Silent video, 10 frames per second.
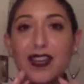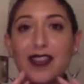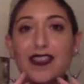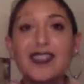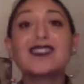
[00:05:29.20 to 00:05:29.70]

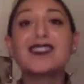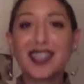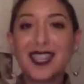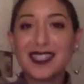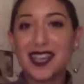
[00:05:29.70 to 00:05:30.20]
this is the
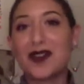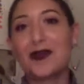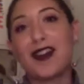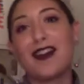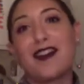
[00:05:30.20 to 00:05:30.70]
key
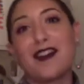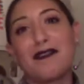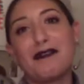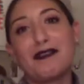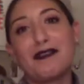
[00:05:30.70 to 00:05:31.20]
takeaway
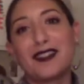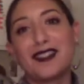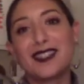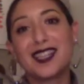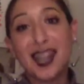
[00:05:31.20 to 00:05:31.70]
of
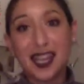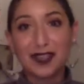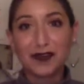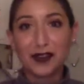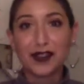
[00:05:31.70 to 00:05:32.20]

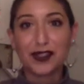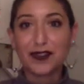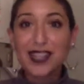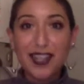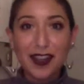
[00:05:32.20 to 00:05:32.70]
today's first
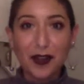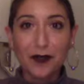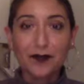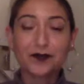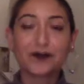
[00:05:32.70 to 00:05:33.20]

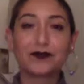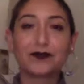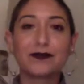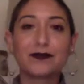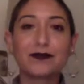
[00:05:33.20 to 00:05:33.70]
video.
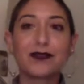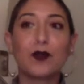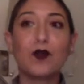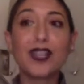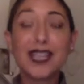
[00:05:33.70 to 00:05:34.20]

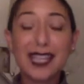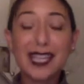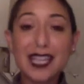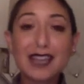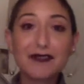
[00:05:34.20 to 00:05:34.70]
One of the
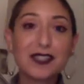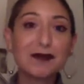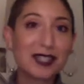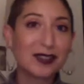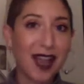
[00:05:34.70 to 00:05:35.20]
key
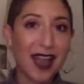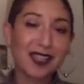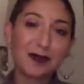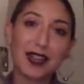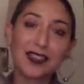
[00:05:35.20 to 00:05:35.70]
fundamental
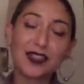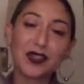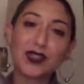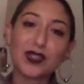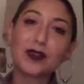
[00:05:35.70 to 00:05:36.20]
aspects
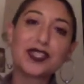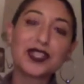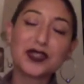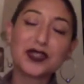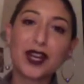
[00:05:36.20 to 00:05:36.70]
to
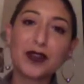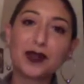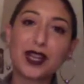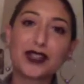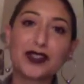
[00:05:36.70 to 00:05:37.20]
experiencing greater
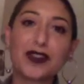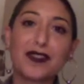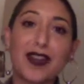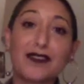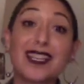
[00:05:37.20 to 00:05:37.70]
pleasure in our
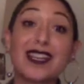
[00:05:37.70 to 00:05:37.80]
lives